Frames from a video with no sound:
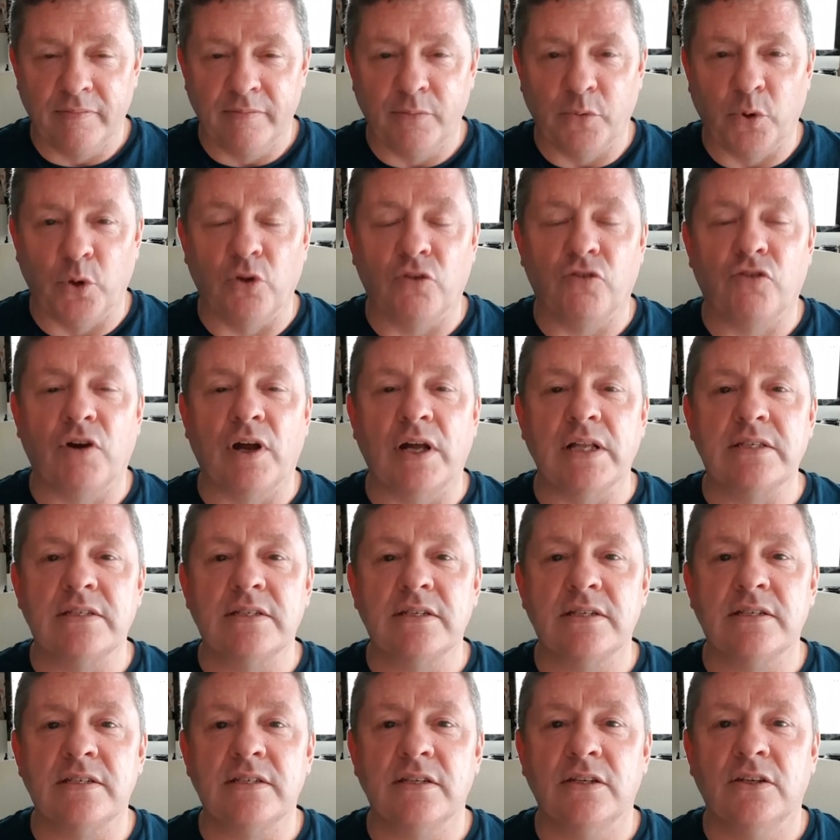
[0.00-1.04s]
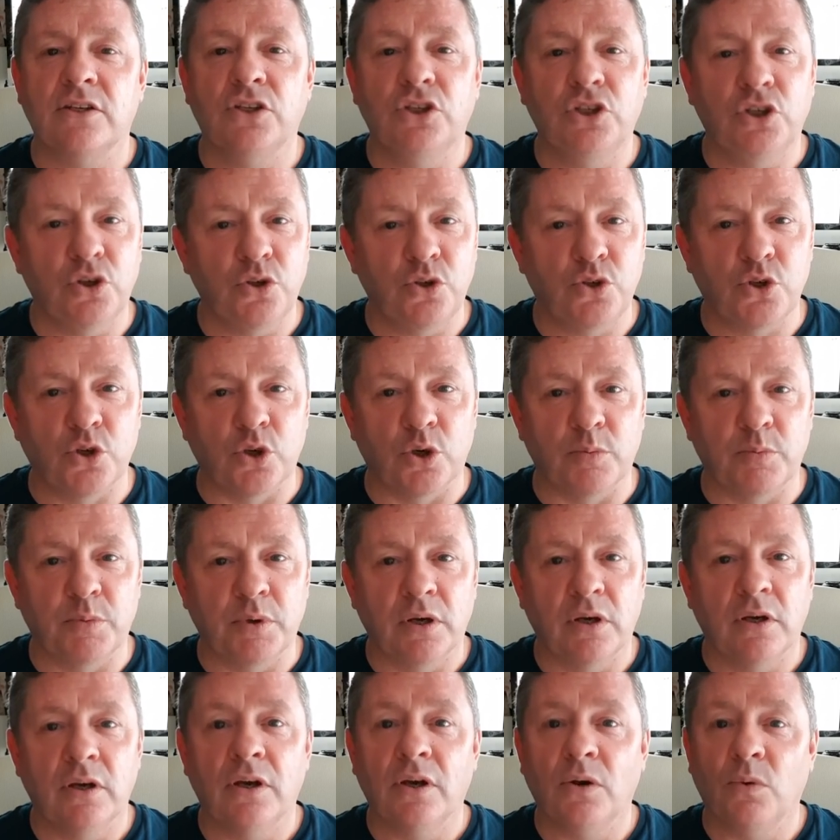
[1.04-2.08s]
Paul Francis YouTube
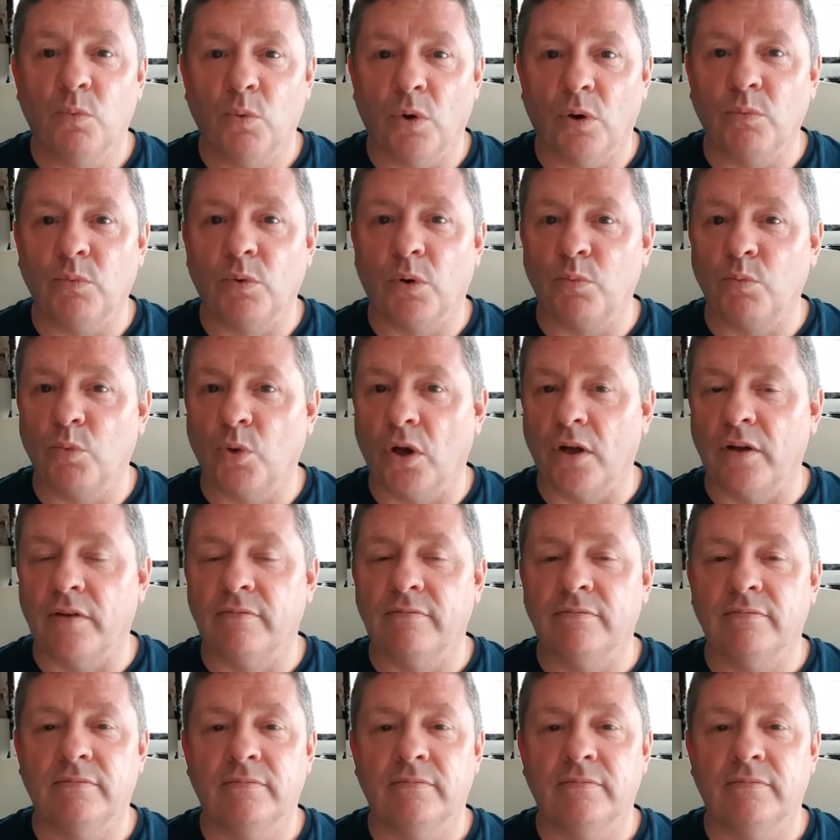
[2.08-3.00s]
111.